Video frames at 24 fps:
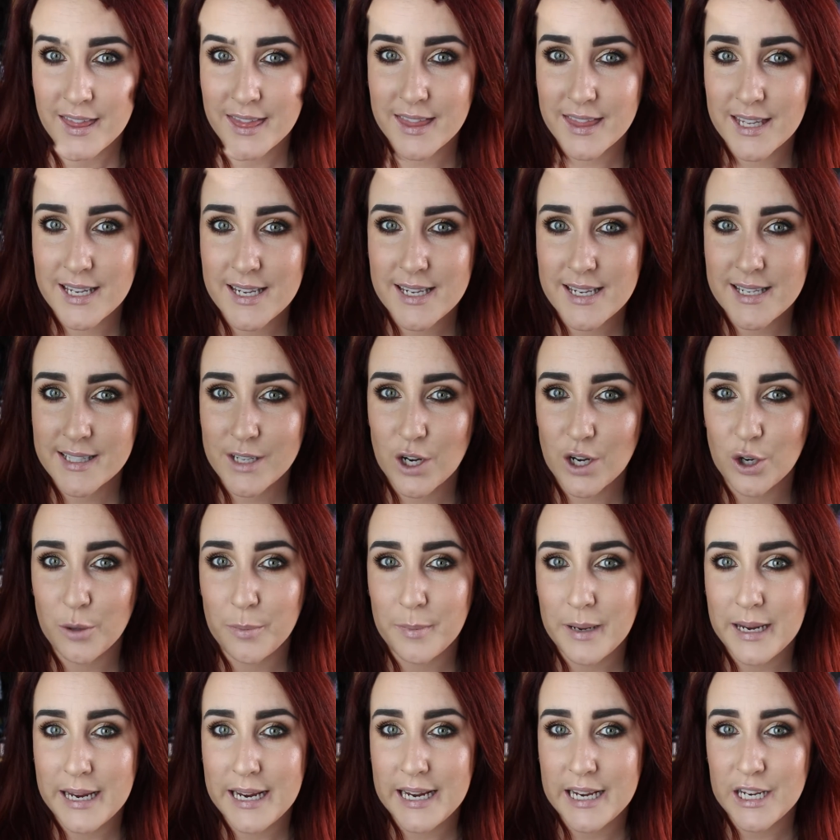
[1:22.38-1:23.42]
These come
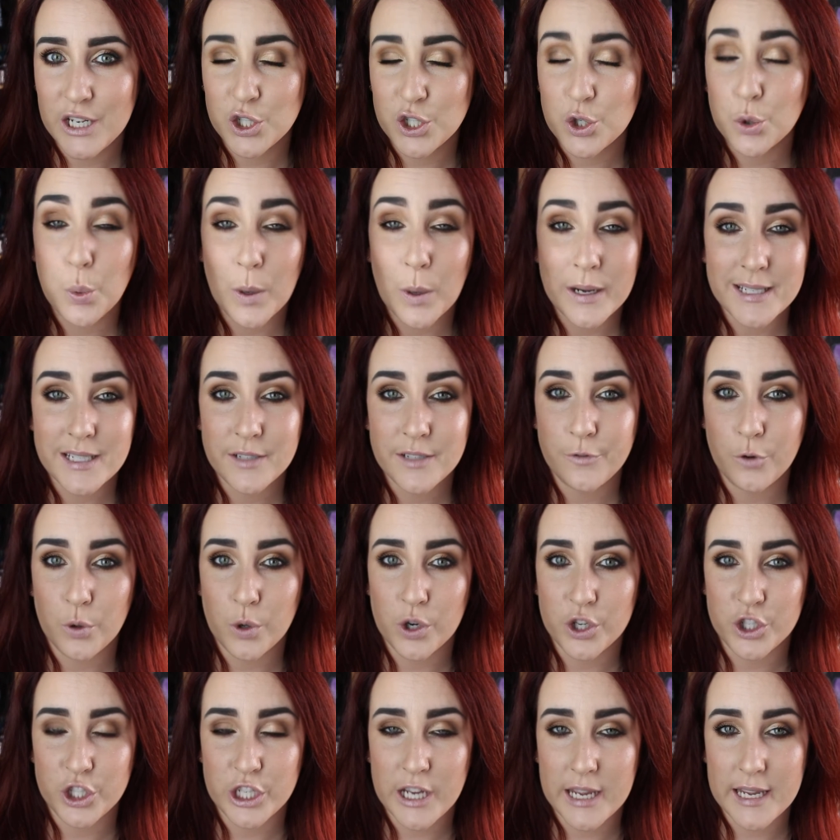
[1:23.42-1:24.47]
in
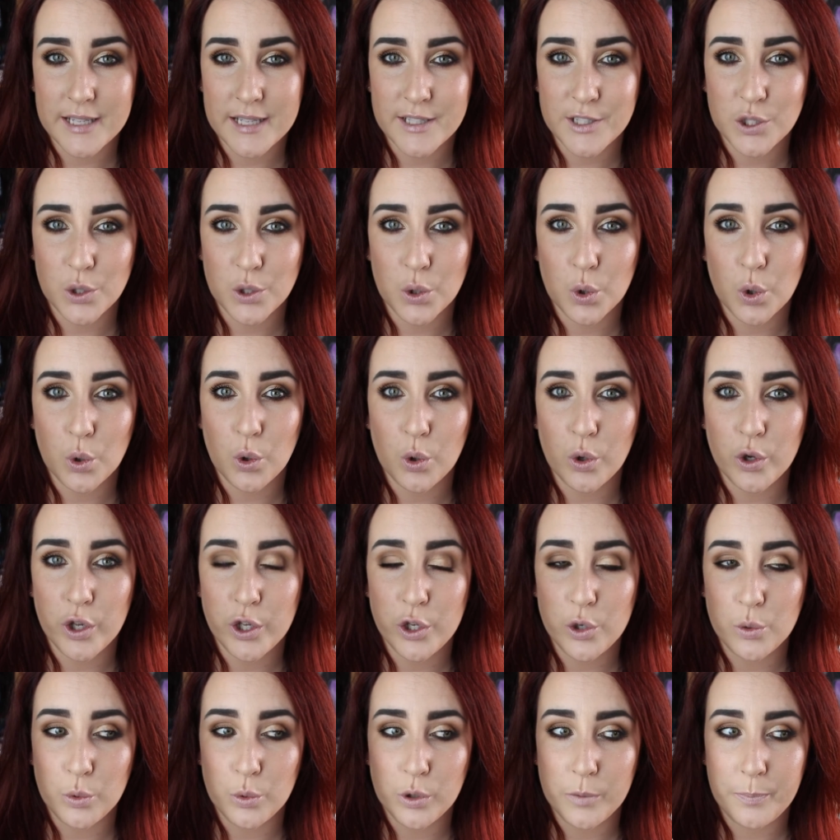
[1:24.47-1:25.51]
24 shades, so
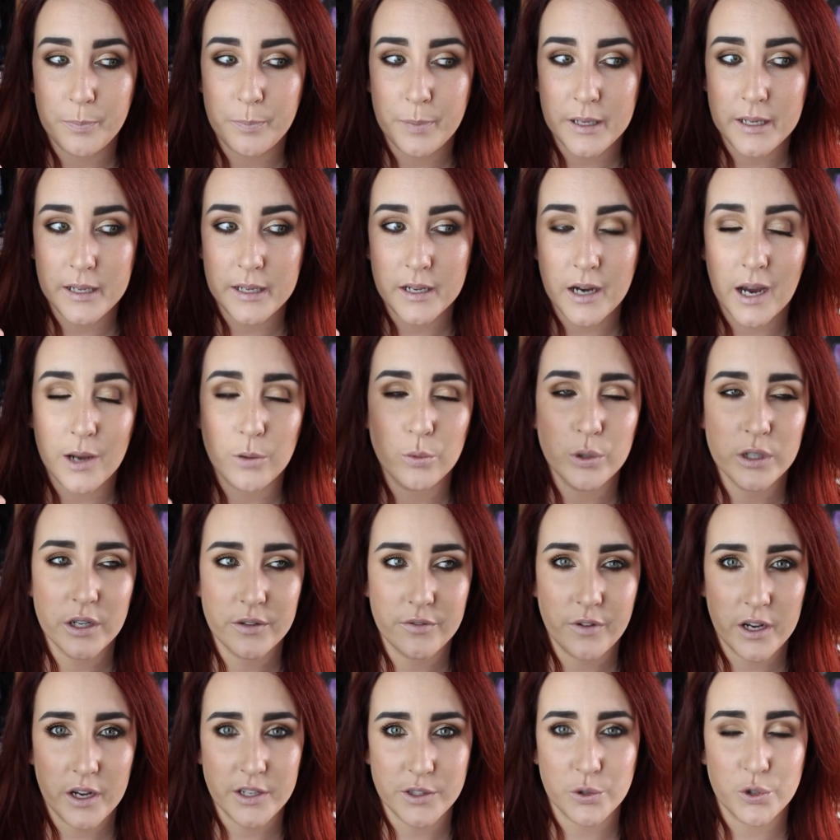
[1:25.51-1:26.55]
I would
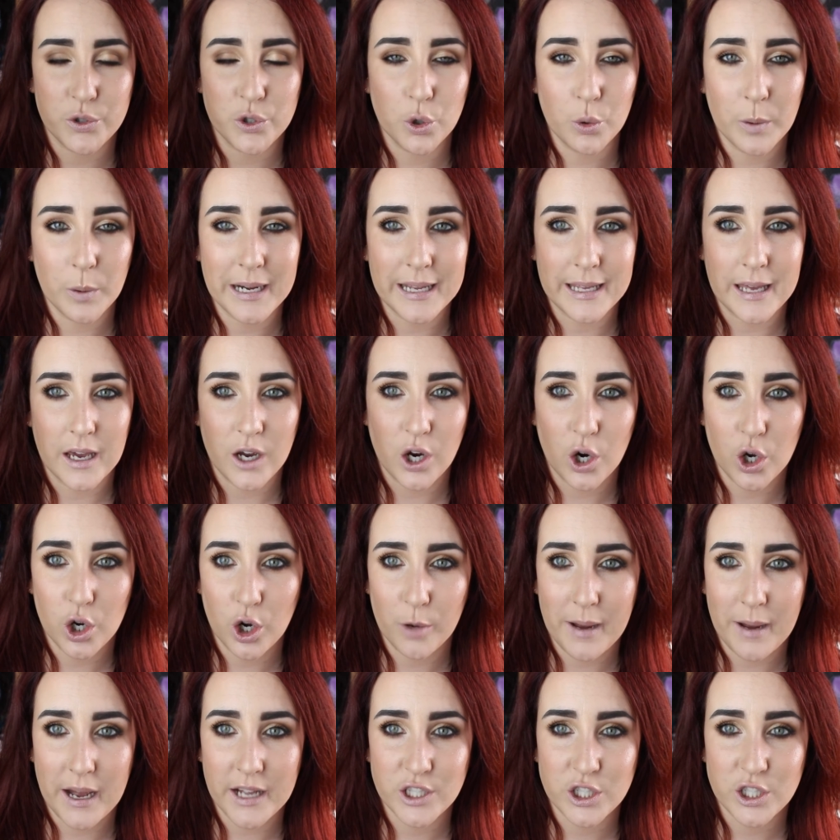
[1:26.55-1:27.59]
advise you to go in and get colour
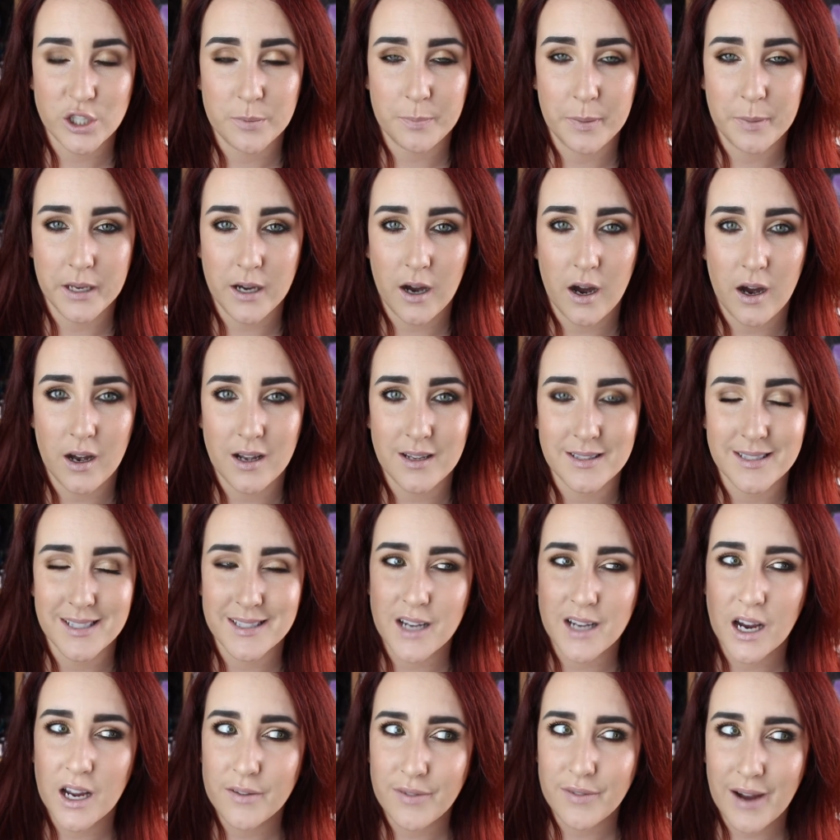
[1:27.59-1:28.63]
matched because it's
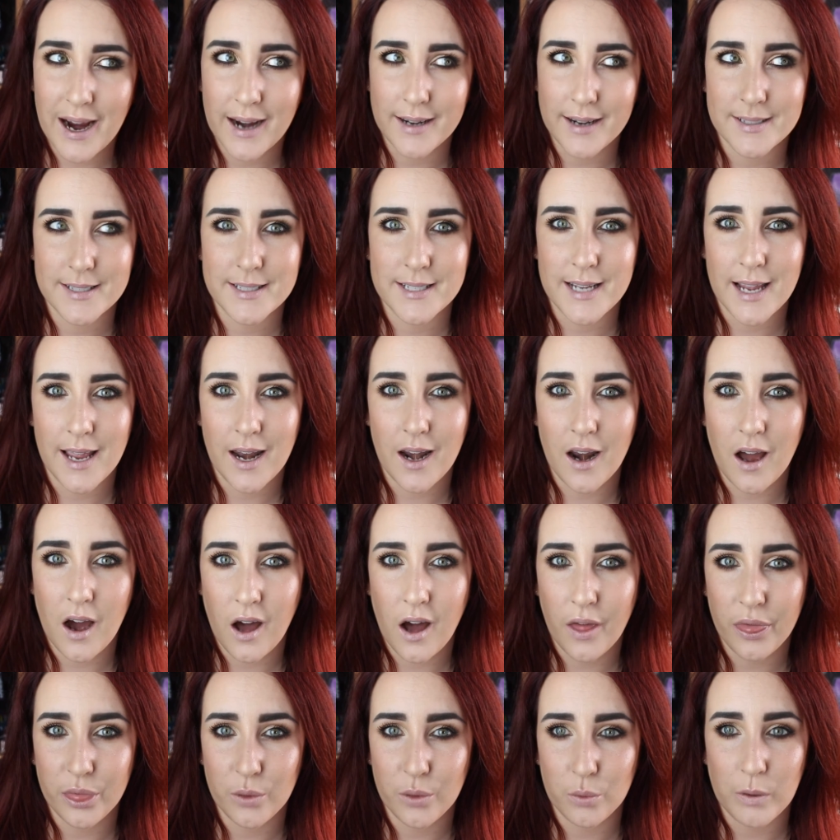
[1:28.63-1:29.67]
kind of hard to tell
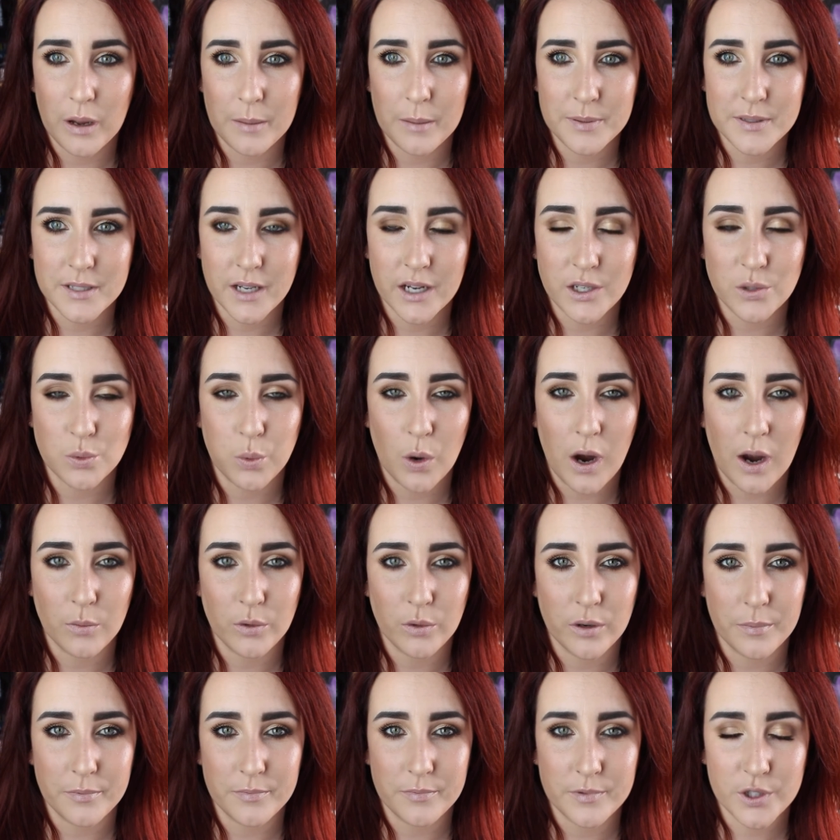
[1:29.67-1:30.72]
on the website what
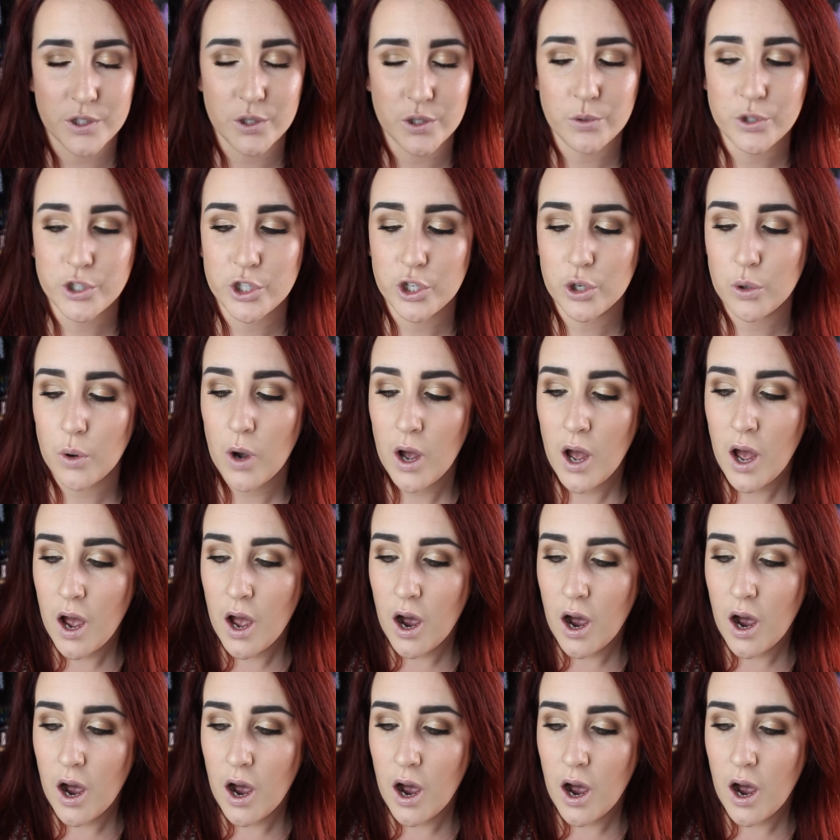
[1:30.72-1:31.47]
would suit you.